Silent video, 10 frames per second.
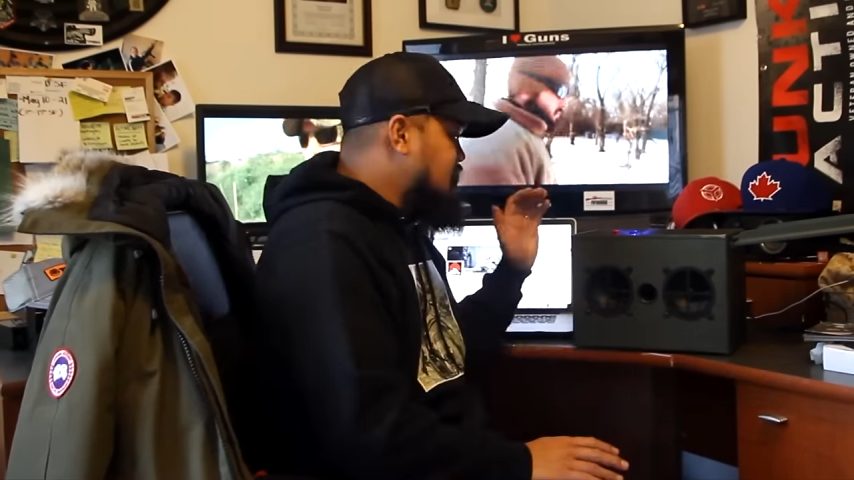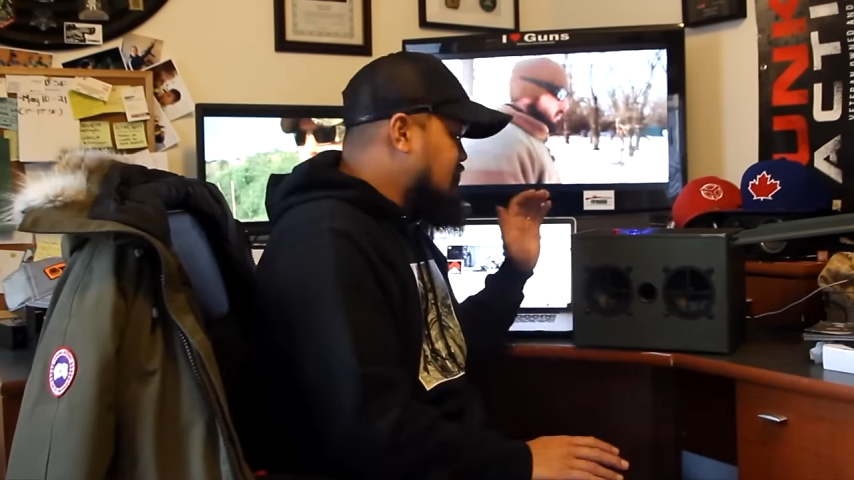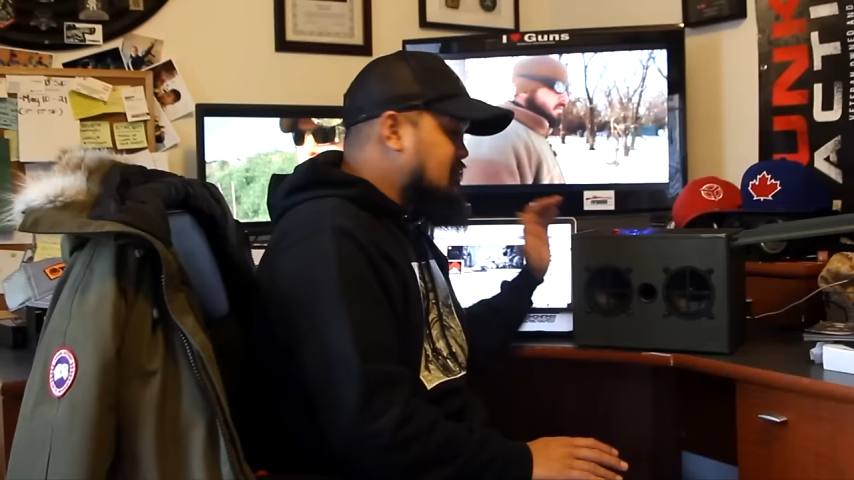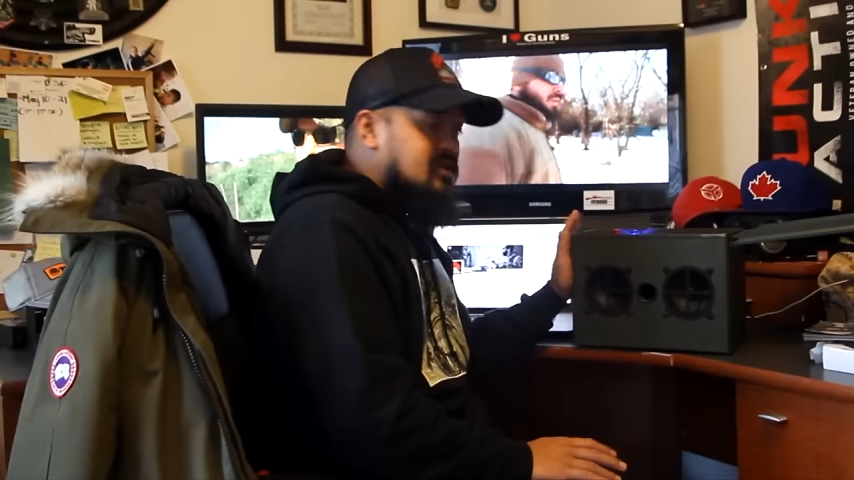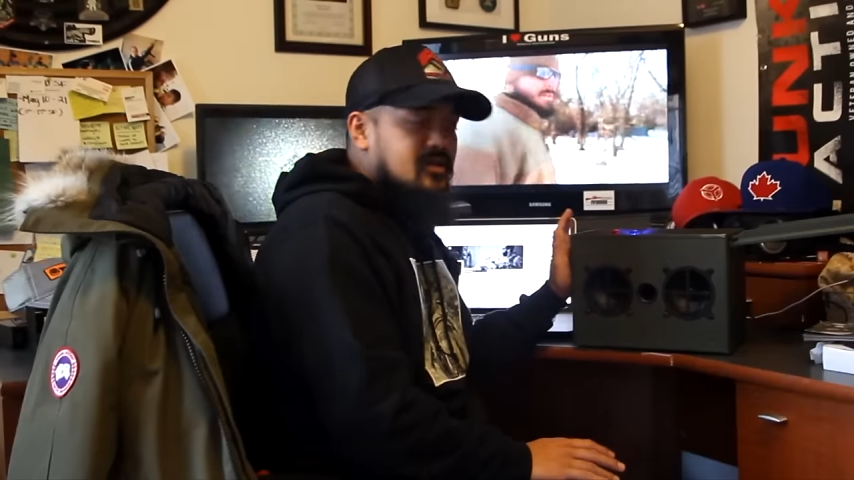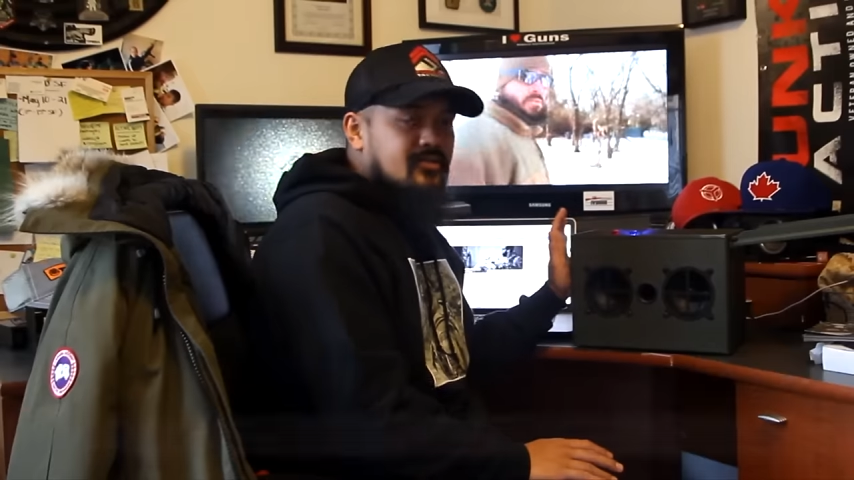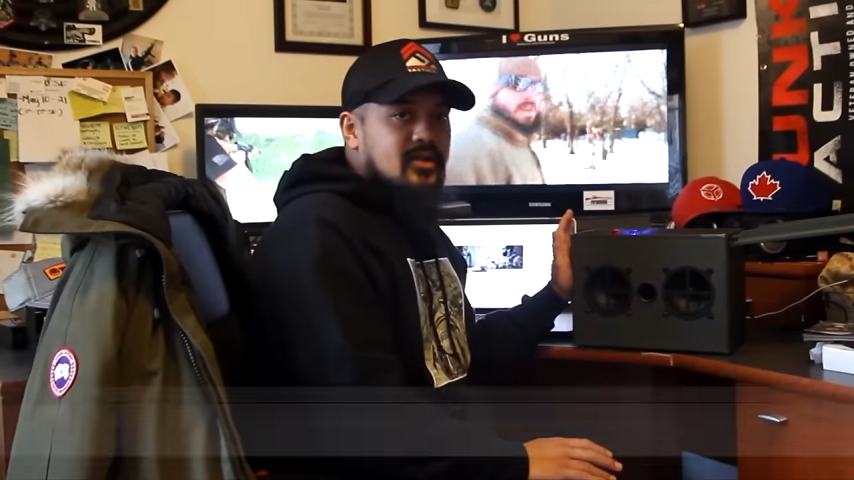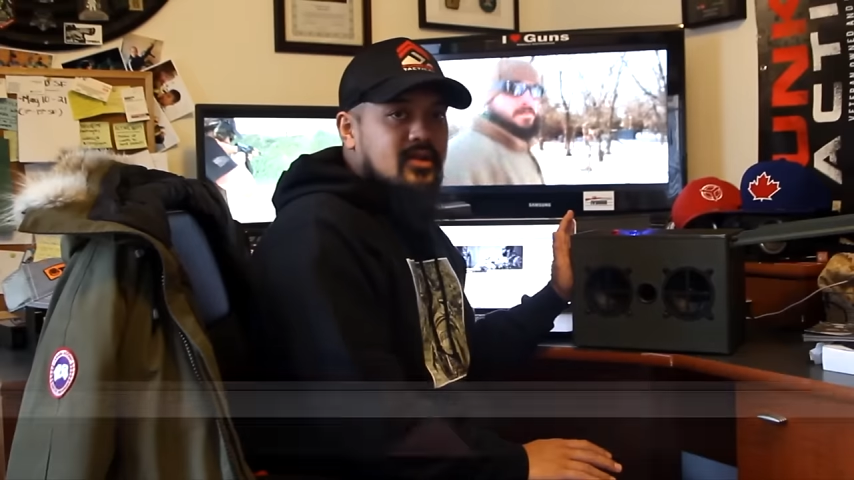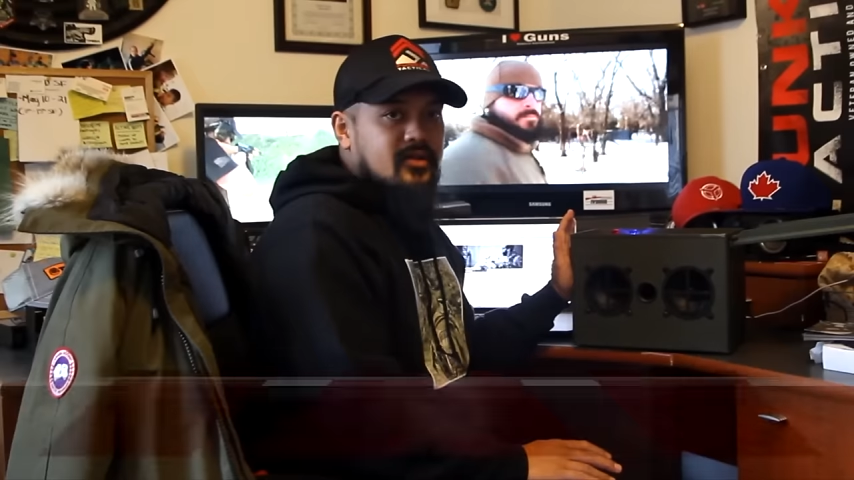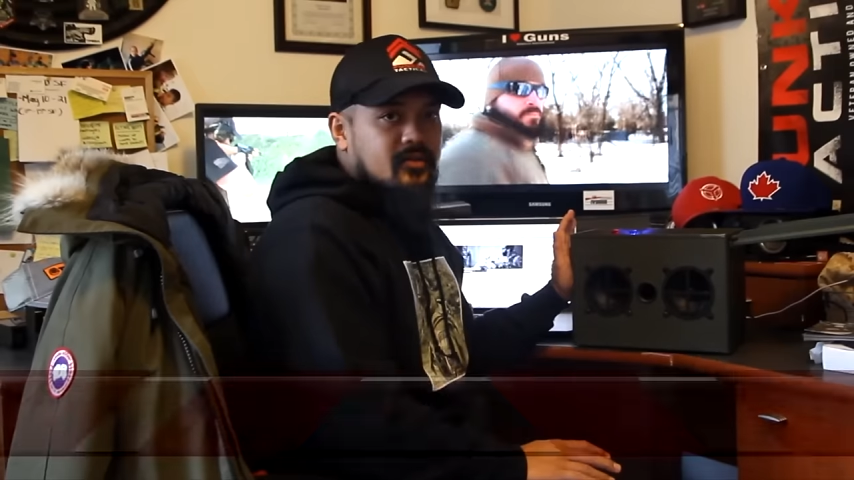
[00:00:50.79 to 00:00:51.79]
These things are
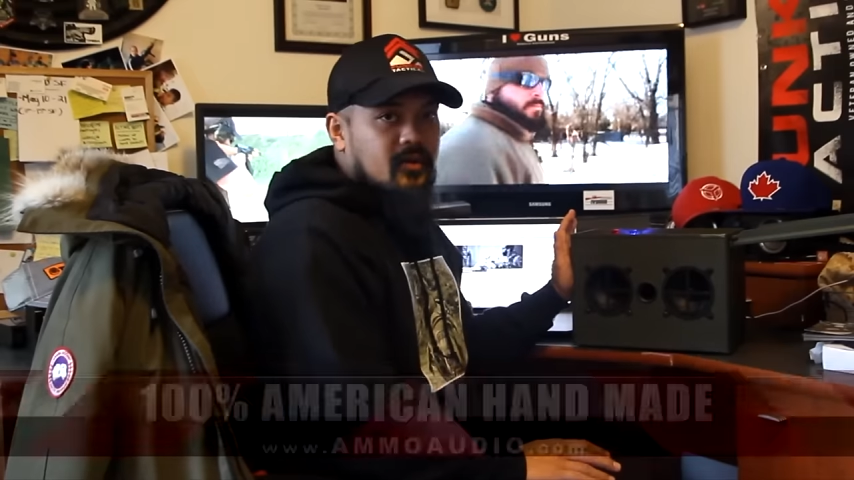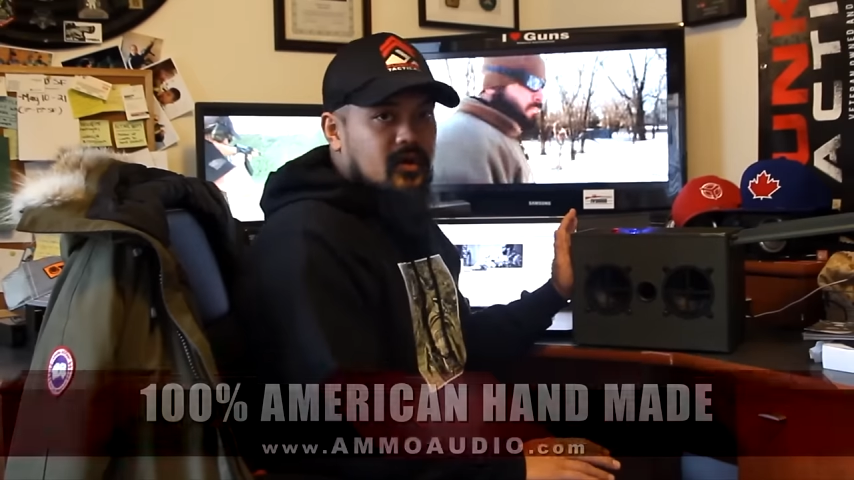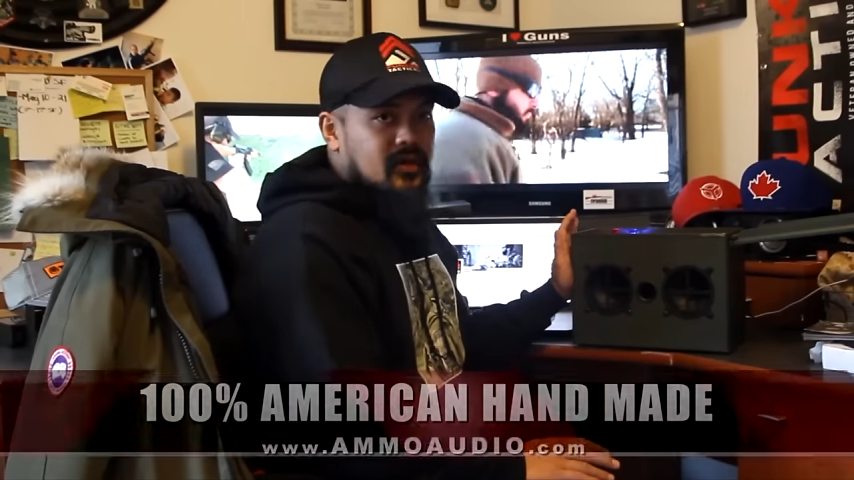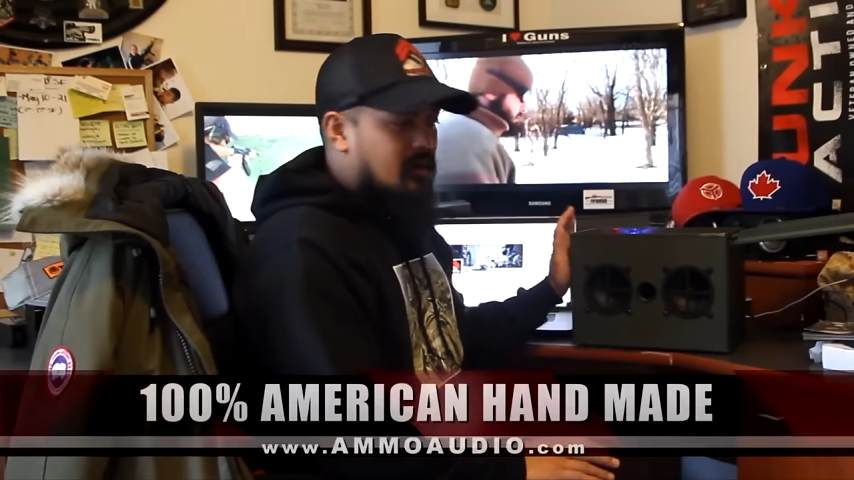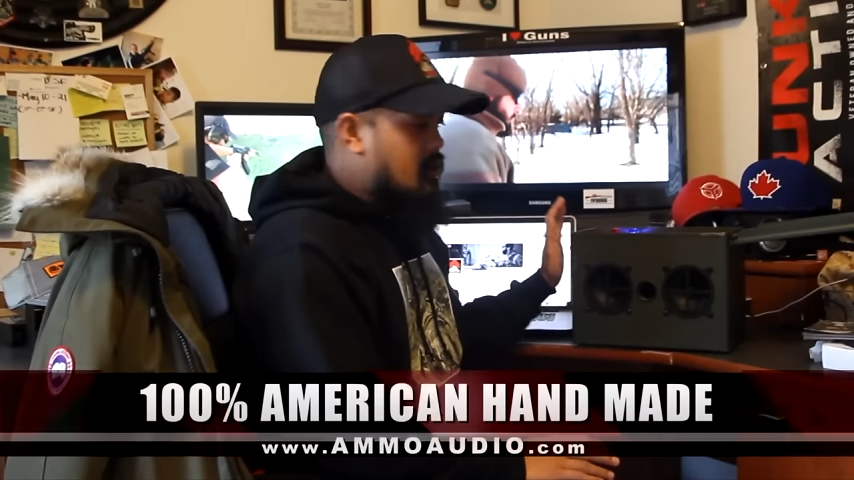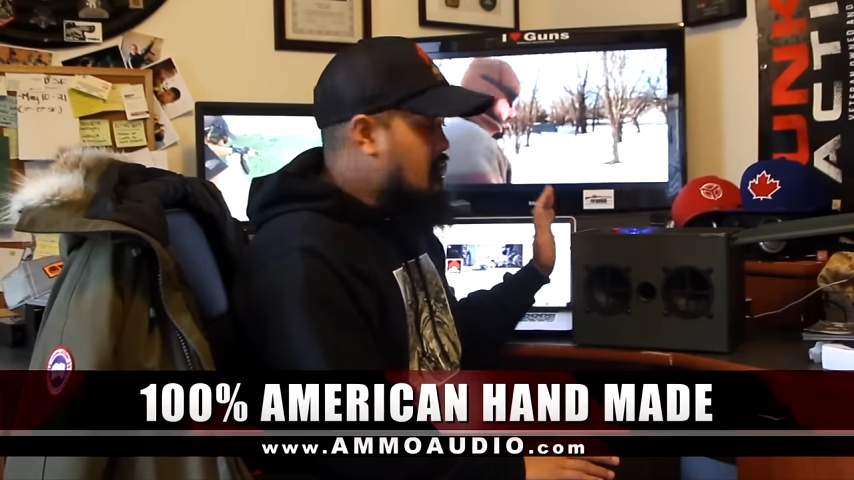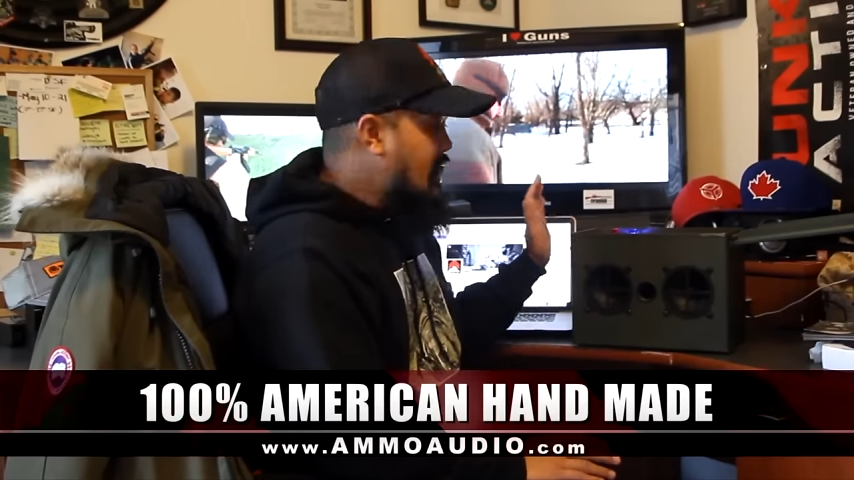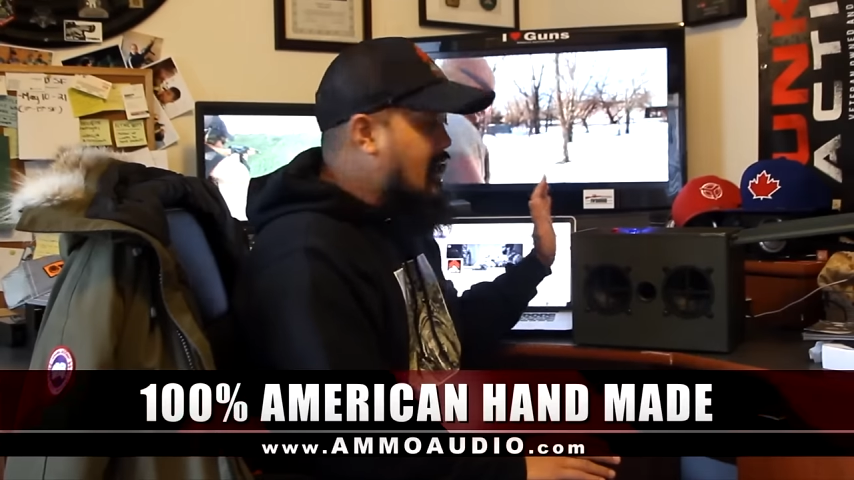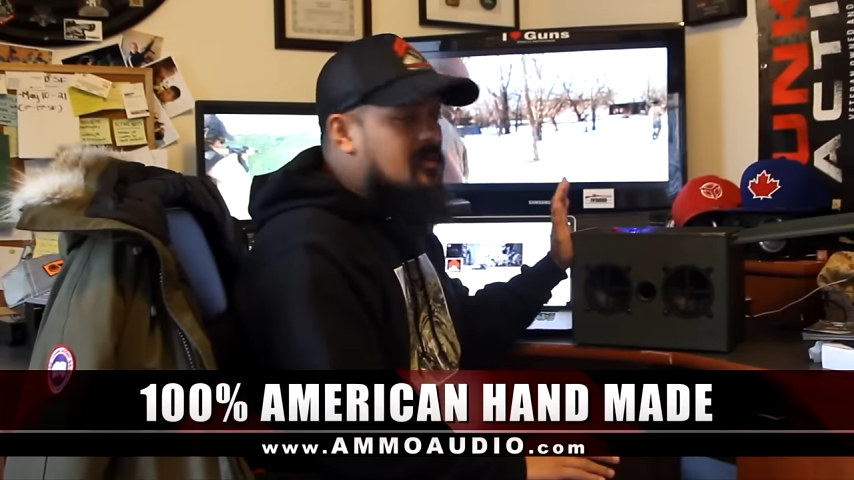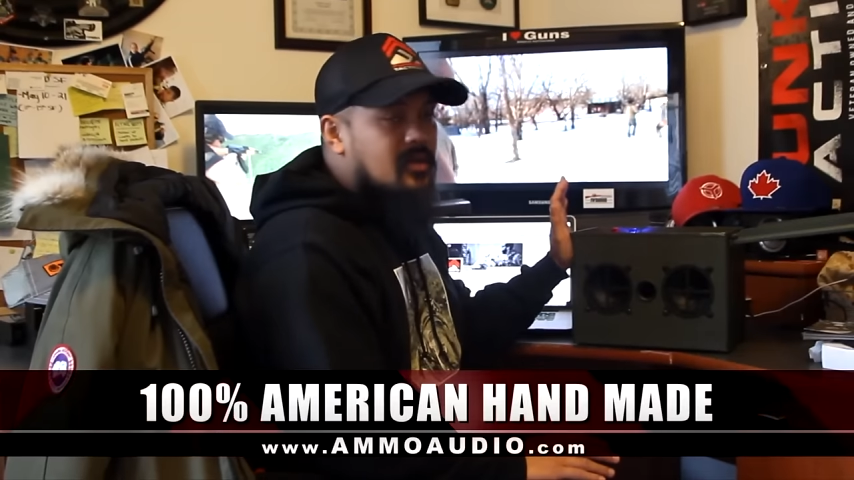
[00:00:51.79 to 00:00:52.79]
really good quality. They are
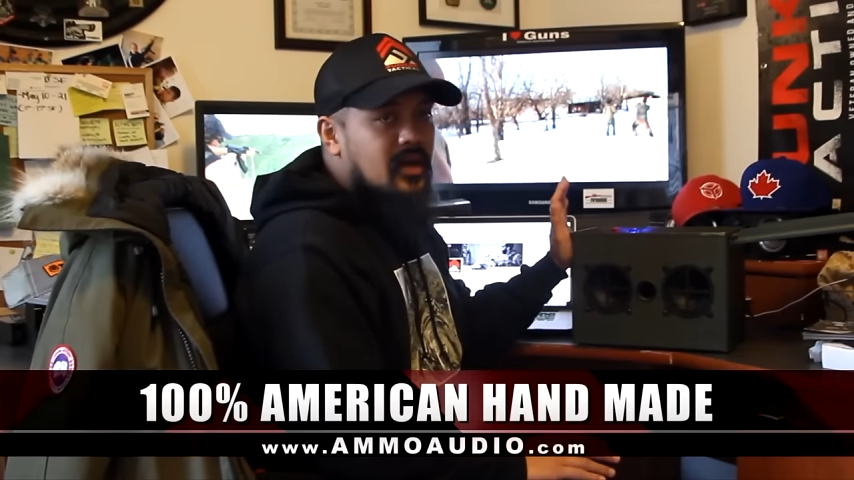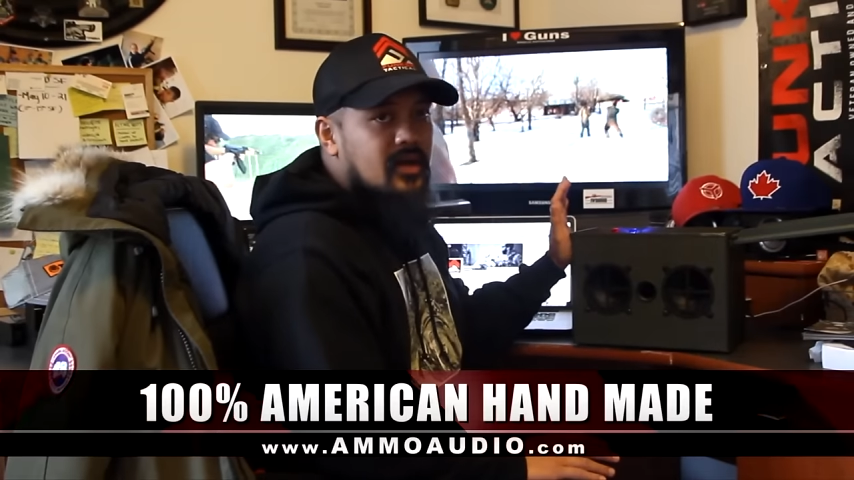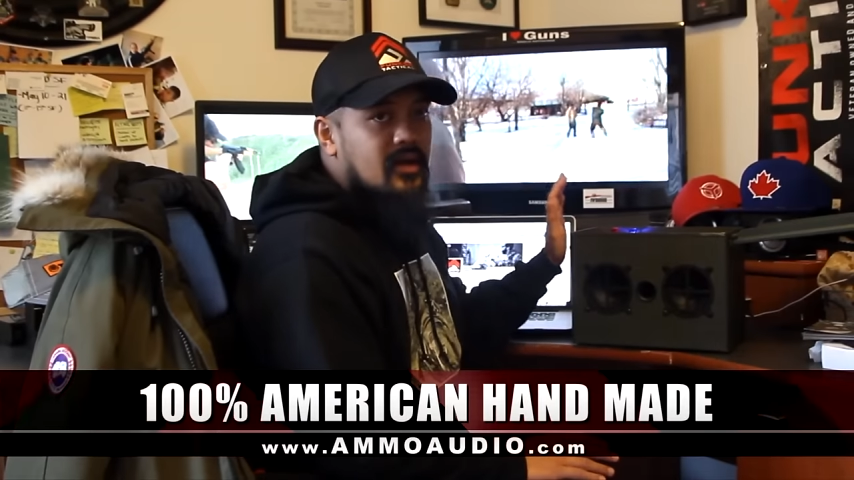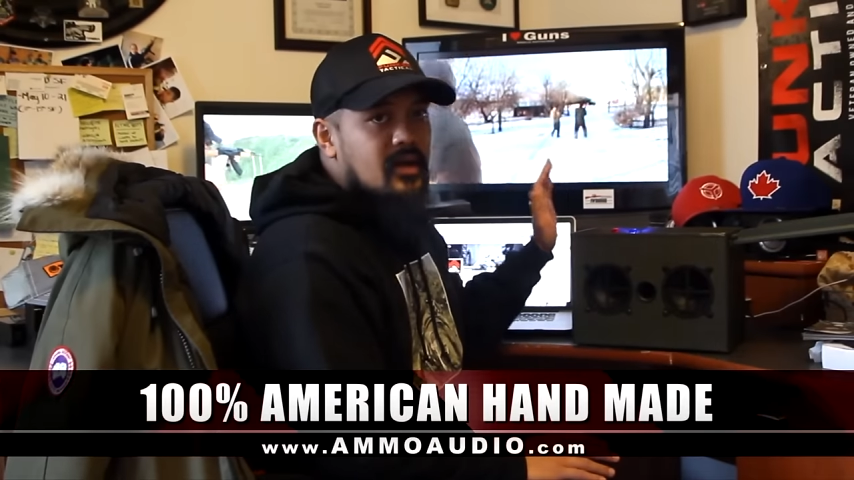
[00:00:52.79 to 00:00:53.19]
handmade.